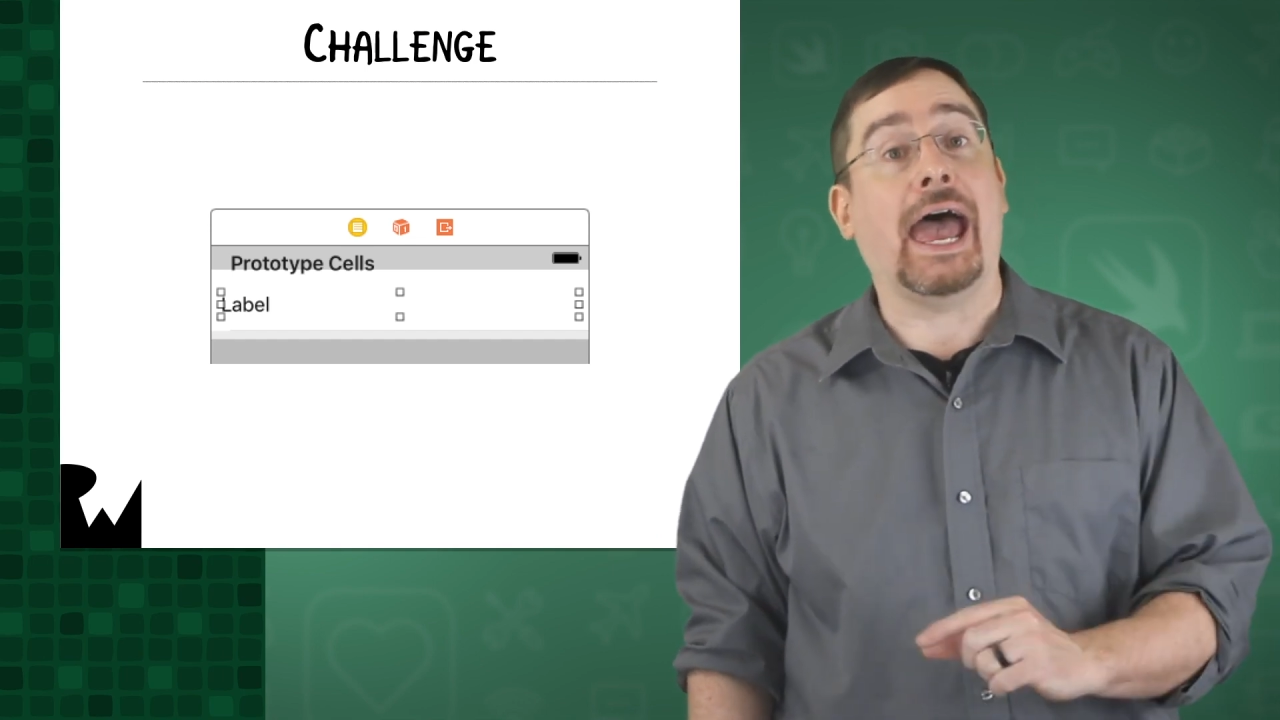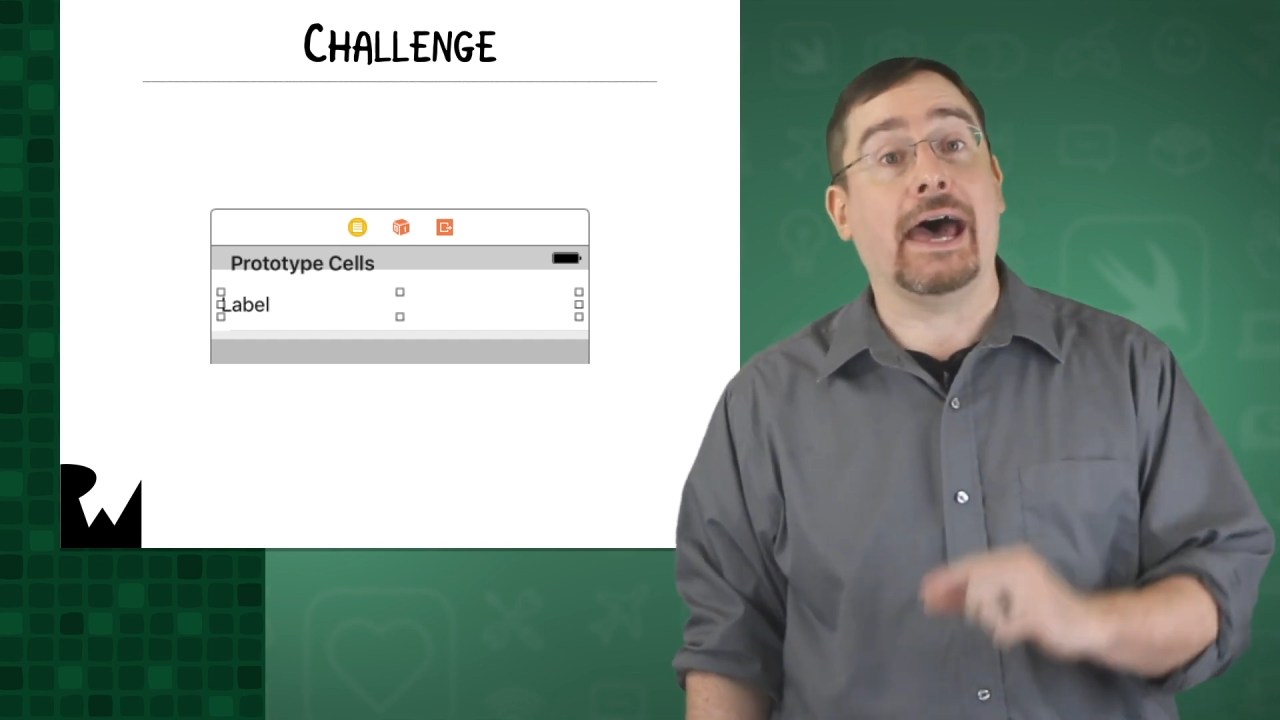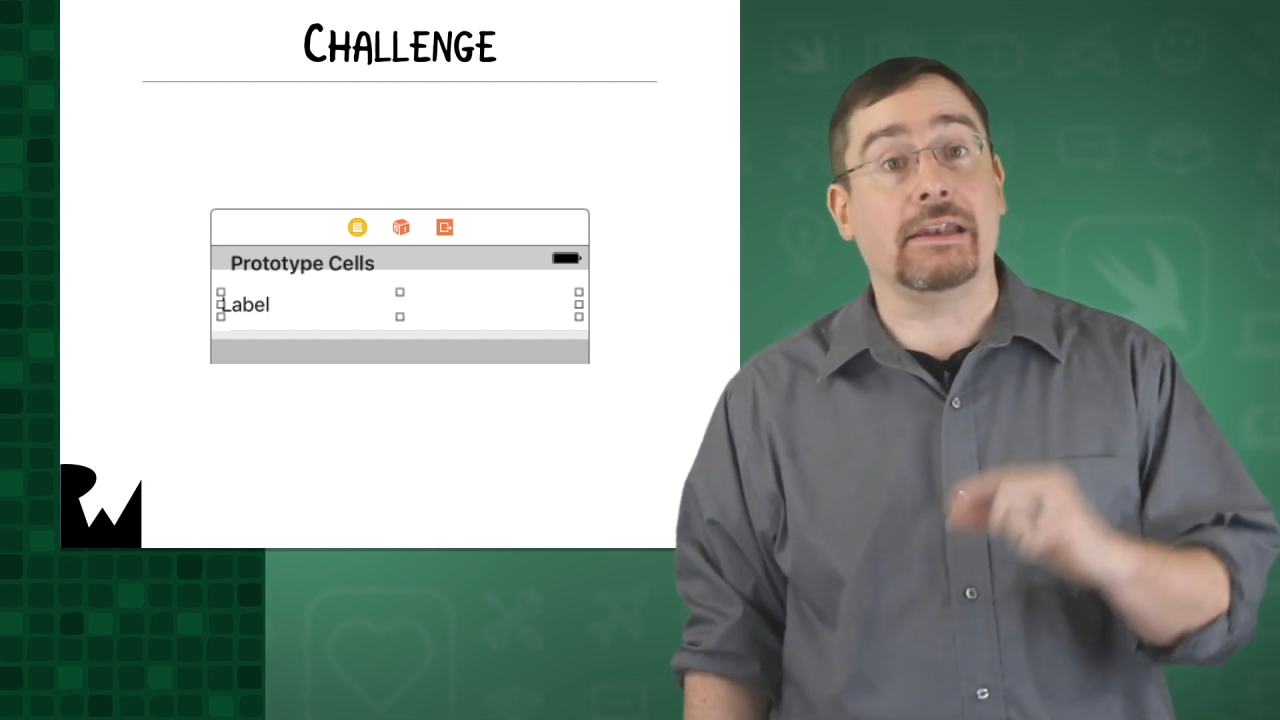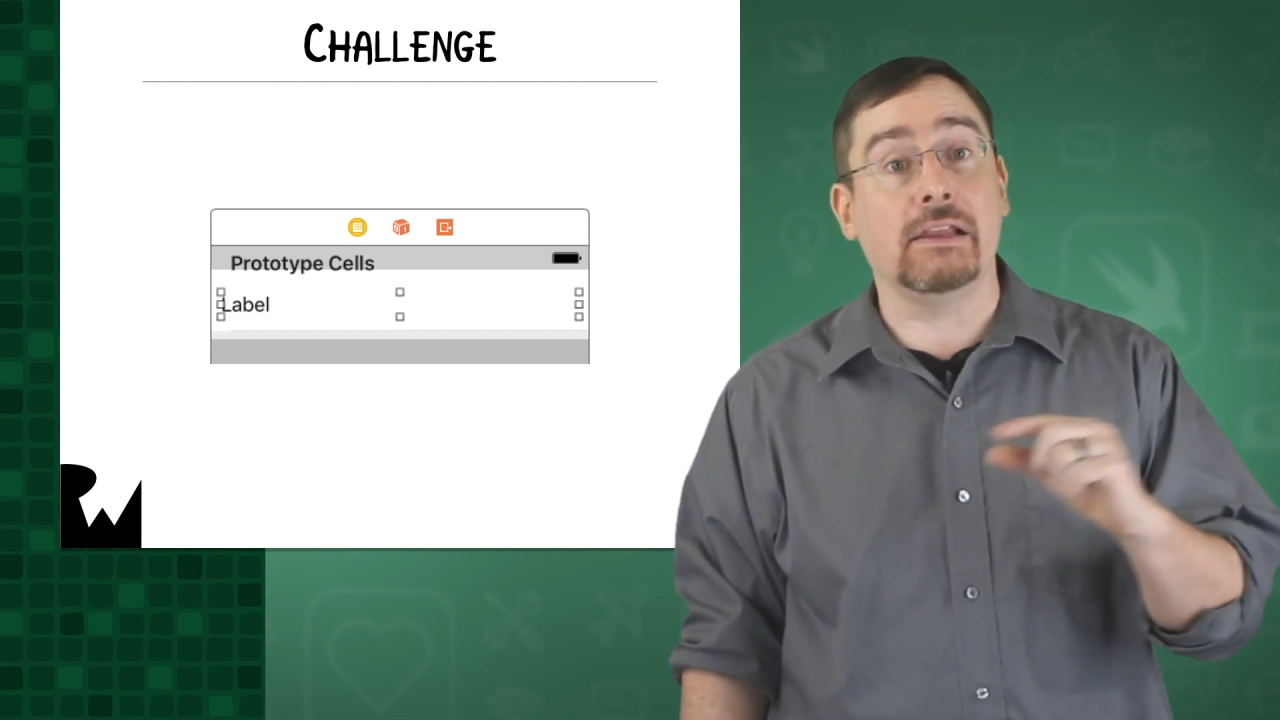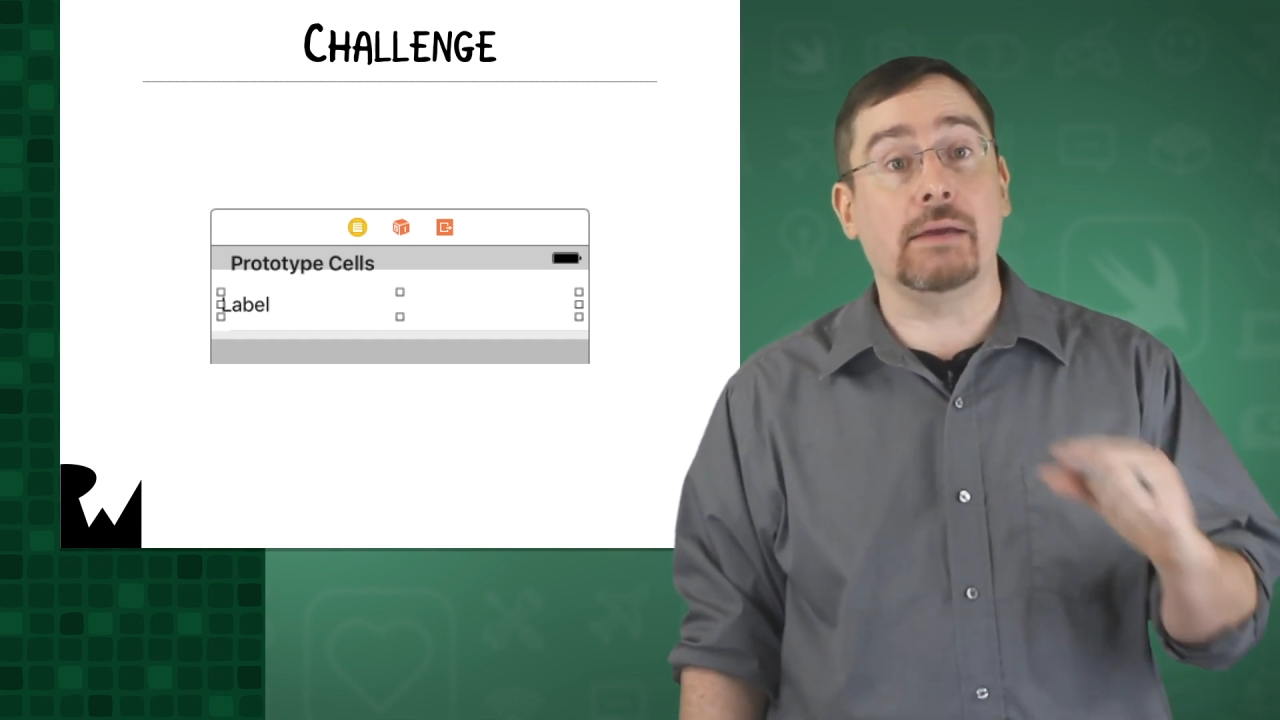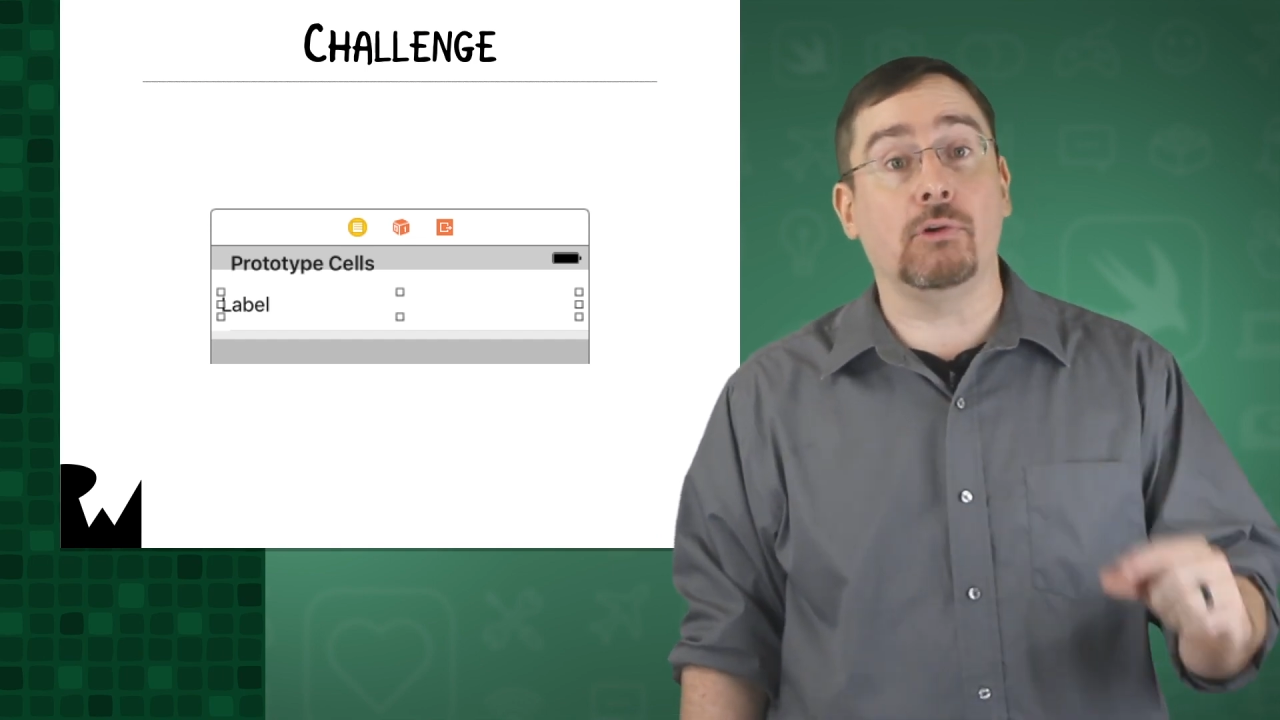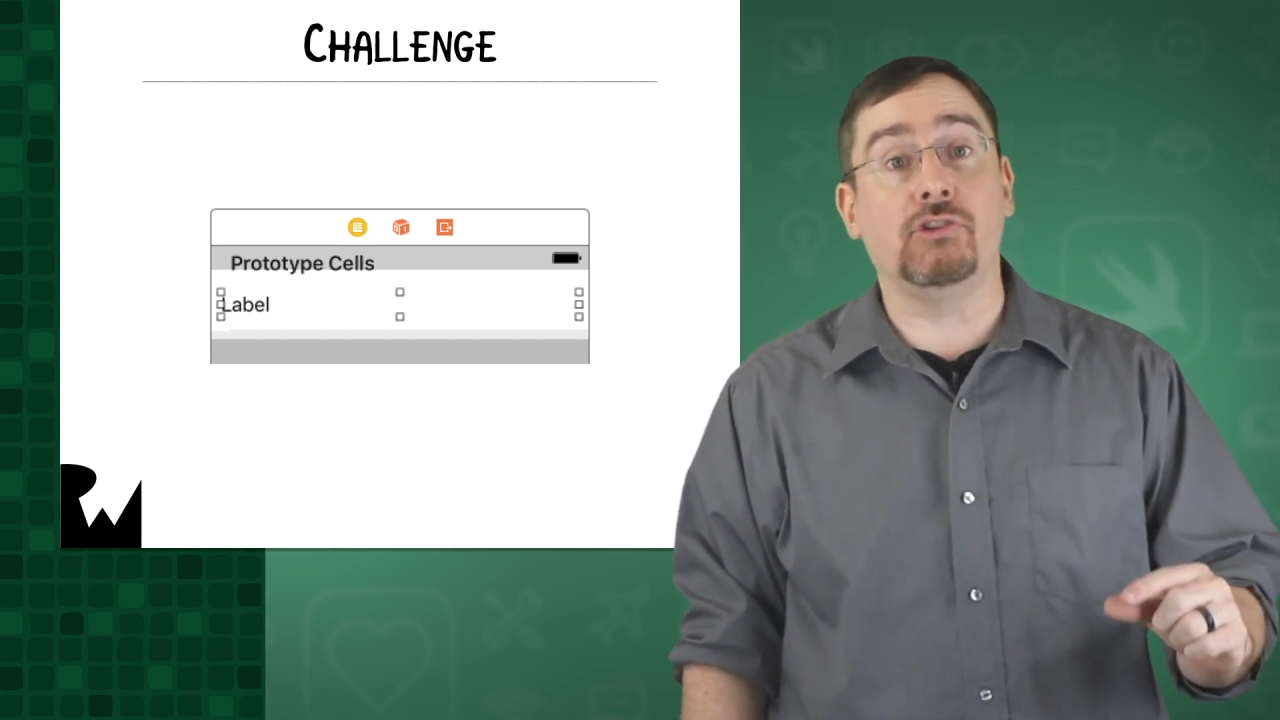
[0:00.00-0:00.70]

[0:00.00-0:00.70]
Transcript: Add a label